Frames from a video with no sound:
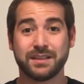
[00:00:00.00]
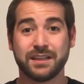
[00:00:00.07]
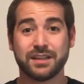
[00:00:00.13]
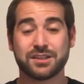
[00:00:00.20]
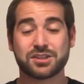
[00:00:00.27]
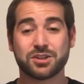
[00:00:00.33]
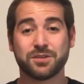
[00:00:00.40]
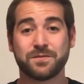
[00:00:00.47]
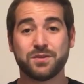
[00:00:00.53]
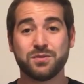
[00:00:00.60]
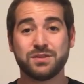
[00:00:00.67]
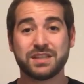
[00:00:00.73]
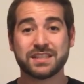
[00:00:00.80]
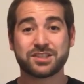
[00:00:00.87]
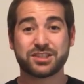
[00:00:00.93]
So if you
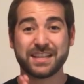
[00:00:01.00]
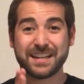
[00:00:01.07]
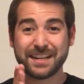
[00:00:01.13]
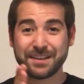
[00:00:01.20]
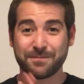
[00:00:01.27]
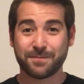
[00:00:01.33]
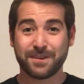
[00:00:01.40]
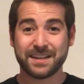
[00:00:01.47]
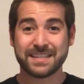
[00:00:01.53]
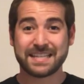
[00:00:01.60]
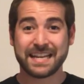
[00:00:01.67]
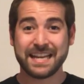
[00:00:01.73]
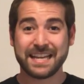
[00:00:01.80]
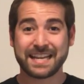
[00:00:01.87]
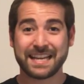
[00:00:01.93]
just did it in one
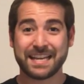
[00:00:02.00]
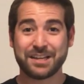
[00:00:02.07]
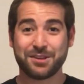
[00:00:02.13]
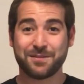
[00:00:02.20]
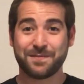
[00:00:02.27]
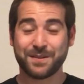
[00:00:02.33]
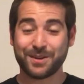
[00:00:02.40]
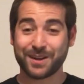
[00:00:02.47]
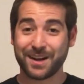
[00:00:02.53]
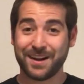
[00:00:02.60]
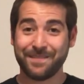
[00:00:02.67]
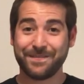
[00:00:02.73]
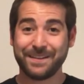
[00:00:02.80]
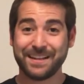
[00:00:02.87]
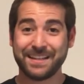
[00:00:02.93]
take and you feel
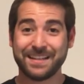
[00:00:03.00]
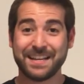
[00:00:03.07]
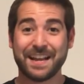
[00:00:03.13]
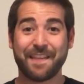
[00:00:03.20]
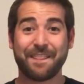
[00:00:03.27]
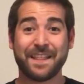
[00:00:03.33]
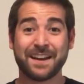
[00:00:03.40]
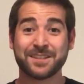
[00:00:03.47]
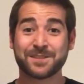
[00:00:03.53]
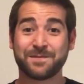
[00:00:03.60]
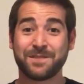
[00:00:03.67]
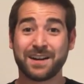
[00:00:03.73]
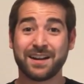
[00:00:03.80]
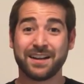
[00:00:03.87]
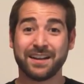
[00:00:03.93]
confident, that's
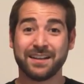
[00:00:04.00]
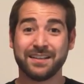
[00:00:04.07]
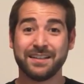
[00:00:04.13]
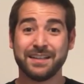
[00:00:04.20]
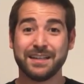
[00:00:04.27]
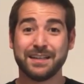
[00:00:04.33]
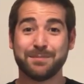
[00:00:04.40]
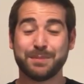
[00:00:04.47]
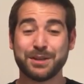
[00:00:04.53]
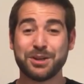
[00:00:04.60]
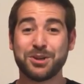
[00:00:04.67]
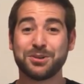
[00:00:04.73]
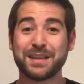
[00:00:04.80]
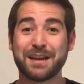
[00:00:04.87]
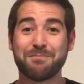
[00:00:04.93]
fine. But
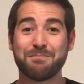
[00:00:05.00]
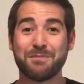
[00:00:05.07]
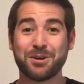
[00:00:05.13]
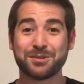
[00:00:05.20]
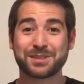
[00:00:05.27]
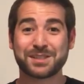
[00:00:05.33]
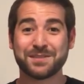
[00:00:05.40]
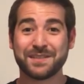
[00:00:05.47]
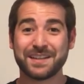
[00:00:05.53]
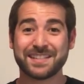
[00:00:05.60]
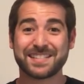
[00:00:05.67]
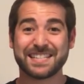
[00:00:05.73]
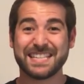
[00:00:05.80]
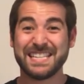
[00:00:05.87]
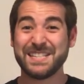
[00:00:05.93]
know that most of
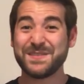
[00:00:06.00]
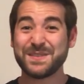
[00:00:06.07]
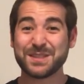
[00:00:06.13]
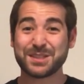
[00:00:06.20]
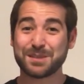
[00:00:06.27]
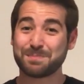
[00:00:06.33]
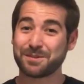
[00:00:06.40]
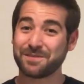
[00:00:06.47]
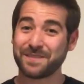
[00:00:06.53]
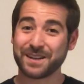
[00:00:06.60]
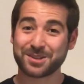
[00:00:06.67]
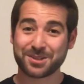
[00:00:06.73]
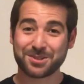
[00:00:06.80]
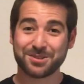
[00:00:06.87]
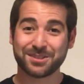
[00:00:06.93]
us, even the
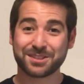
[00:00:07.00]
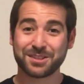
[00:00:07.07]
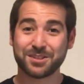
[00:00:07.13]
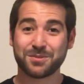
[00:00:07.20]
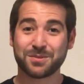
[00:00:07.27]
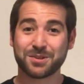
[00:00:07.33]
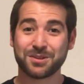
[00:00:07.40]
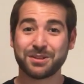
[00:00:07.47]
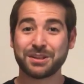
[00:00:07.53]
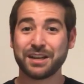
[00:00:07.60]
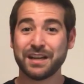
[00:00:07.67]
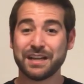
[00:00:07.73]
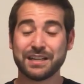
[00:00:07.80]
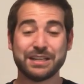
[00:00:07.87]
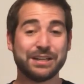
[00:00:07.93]
professionals in the world,
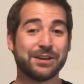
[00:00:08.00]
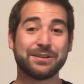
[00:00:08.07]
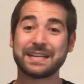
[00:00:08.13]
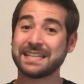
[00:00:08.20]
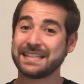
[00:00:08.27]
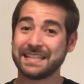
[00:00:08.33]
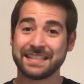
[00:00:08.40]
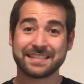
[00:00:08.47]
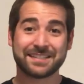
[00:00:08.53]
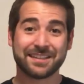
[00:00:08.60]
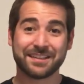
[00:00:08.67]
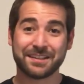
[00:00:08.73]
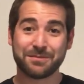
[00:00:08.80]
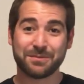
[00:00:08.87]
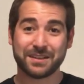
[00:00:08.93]
don't get things
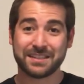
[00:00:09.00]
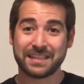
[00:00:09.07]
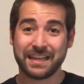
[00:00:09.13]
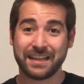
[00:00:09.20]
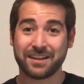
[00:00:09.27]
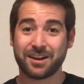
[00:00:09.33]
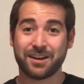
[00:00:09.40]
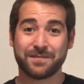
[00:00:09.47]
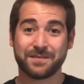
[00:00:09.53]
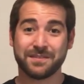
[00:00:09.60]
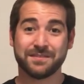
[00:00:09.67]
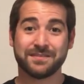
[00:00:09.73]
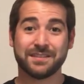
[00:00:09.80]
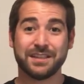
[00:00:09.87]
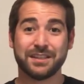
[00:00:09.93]
done in one take often.
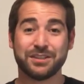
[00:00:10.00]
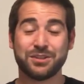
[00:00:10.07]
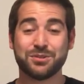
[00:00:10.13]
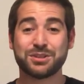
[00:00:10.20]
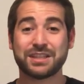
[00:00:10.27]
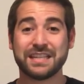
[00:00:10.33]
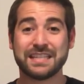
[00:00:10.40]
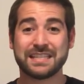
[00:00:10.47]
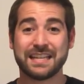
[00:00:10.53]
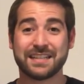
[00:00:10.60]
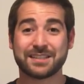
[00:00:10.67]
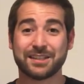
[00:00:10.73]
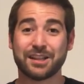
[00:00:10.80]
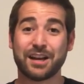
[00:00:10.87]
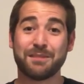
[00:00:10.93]
Usually it
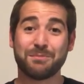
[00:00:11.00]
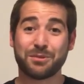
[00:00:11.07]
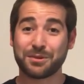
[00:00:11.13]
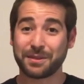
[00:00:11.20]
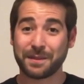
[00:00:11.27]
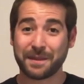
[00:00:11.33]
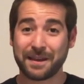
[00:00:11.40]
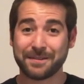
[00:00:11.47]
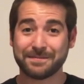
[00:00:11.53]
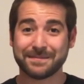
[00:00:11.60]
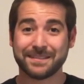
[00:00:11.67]
takes a lot more than that.